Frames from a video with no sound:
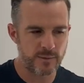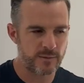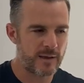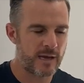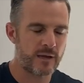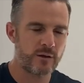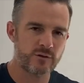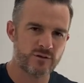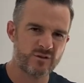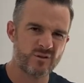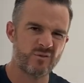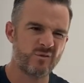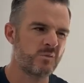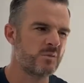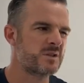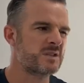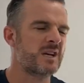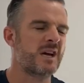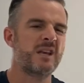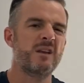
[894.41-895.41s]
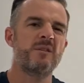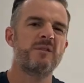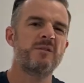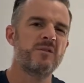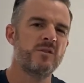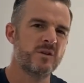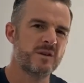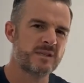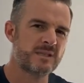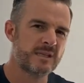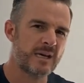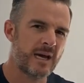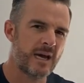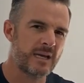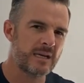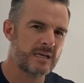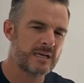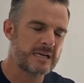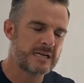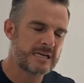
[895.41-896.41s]
But they're your sort of almost like your first
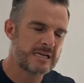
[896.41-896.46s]
aid.